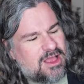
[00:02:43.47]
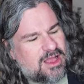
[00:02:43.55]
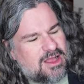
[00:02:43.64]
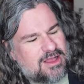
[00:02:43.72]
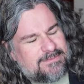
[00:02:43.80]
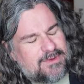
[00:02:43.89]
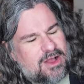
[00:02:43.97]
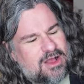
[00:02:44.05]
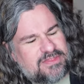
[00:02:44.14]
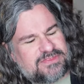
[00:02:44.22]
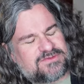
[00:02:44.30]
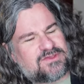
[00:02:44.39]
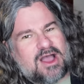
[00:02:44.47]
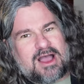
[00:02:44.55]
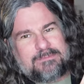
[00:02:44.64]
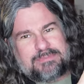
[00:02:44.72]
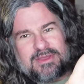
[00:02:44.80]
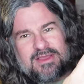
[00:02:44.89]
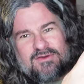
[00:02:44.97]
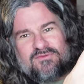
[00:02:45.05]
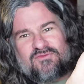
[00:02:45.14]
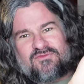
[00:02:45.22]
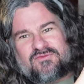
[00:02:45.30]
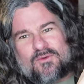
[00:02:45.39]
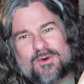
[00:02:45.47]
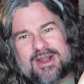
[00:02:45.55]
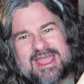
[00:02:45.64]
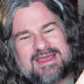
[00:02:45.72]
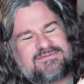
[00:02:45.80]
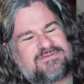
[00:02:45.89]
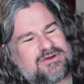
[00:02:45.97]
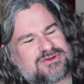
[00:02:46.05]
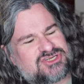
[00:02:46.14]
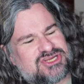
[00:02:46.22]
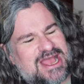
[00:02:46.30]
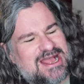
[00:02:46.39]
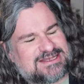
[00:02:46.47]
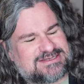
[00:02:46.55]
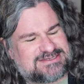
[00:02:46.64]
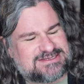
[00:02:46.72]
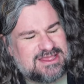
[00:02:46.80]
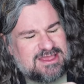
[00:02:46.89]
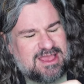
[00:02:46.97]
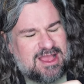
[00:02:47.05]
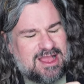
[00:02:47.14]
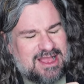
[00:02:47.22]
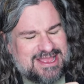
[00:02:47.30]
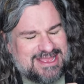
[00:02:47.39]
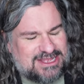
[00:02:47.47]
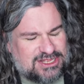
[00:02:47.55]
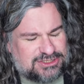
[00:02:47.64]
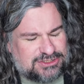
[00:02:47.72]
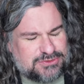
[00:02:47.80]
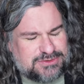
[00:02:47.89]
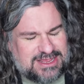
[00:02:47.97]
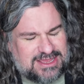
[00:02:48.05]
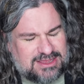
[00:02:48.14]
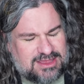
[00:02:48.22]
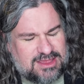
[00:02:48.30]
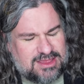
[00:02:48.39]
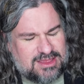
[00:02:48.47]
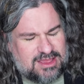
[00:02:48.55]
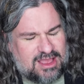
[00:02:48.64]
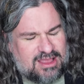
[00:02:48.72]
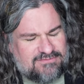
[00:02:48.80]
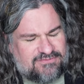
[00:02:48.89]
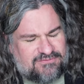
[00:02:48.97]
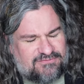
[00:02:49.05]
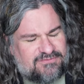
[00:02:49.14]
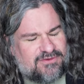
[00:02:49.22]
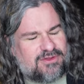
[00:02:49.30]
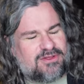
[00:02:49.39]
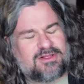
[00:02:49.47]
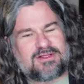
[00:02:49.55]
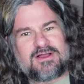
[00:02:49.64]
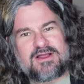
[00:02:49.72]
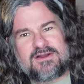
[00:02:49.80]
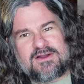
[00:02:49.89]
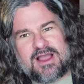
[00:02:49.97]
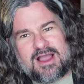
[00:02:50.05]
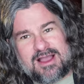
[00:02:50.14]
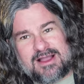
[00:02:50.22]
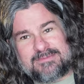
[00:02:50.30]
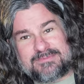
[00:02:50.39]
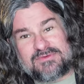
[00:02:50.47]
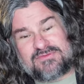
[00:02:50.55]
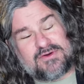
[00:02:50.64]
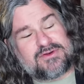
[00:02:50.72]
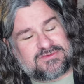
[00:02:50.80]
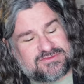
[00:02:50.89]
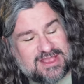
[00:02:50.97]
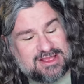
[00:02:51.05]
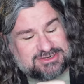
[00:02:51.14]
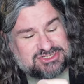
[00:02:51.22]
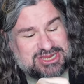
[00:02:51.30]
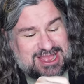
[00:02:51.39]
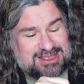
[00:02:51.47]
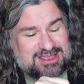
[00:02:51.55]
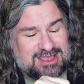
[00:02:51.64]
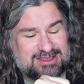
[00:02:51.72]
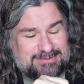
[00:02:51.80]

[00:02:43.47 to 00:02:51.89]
On the top, four headphone jacks, including a full phono style jack,